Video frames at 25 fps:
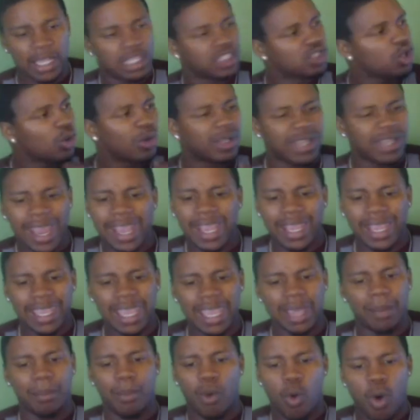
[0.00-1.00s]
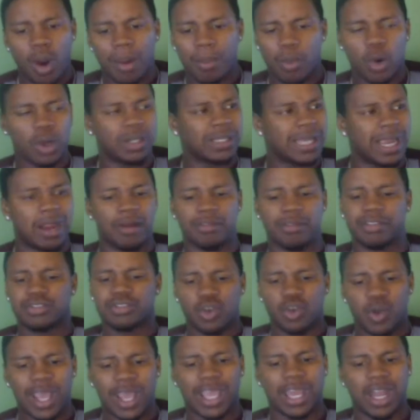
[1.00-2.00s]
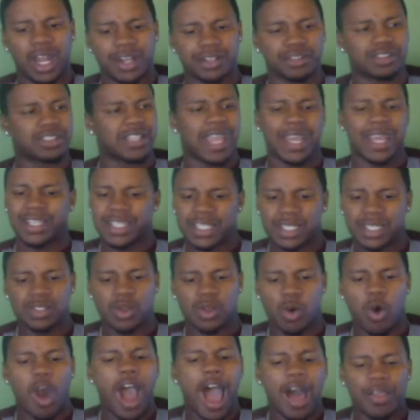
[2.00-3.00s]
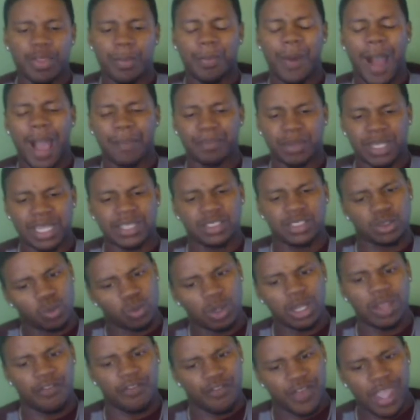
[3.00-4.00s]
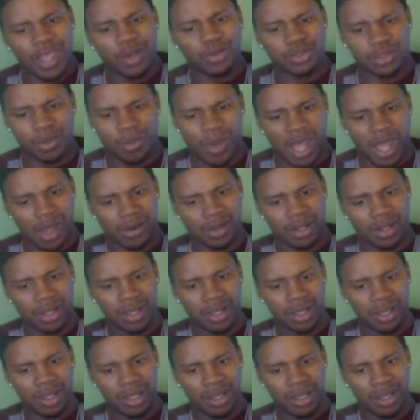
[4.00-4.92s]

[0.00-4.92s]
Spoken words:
so that they can get more and more narratives, so they can understand how the population really feels about it.